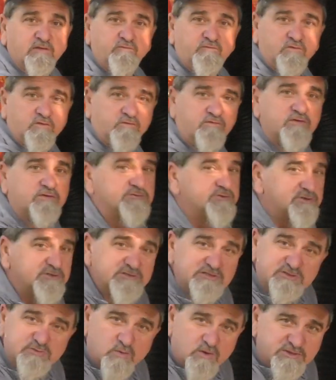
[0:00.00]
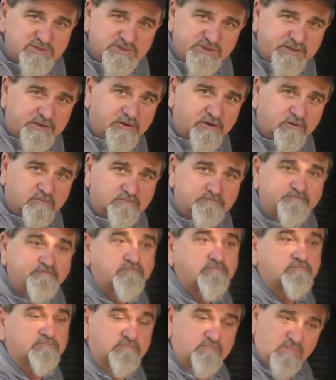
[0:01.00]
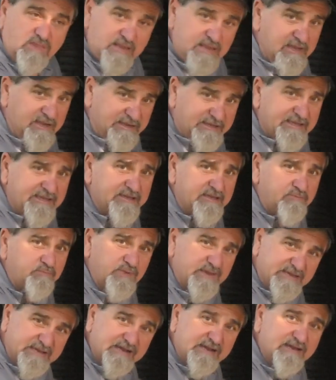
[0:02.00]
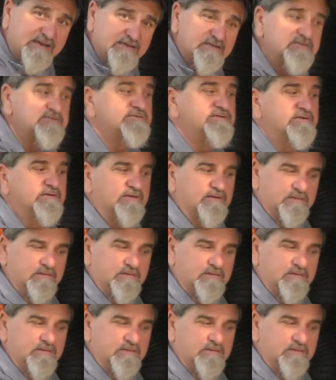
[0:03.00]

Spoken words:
Fuel filters is once a year. Again, because